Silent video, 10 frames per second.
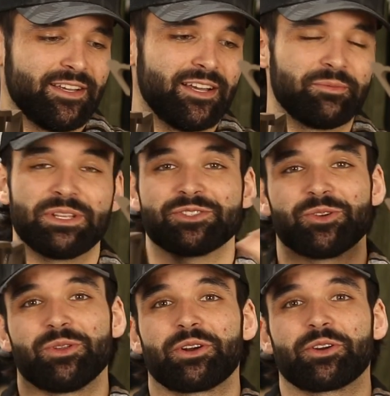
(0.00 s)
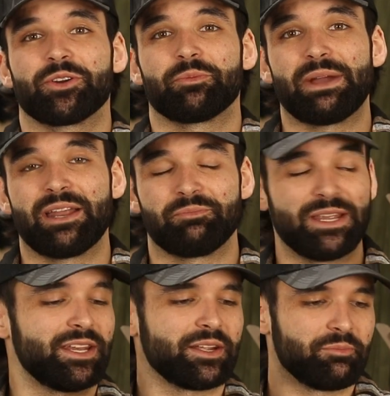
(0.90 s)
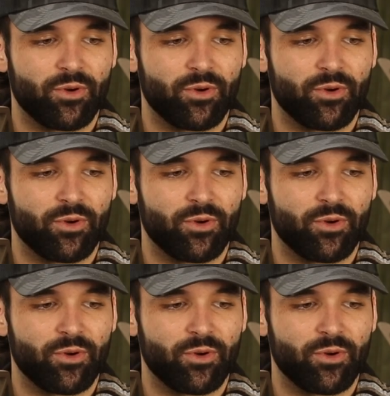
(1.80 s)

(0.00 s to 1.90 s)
It is no longer patent pending.